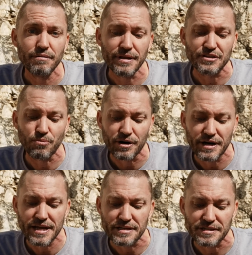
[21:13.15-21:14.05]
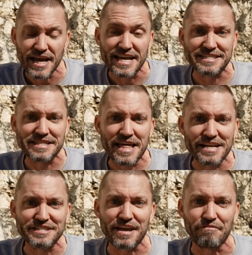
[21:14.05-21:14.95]
That's what it is. It's
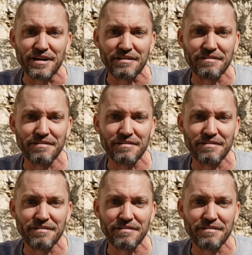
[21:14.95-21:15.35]
thanksgiving.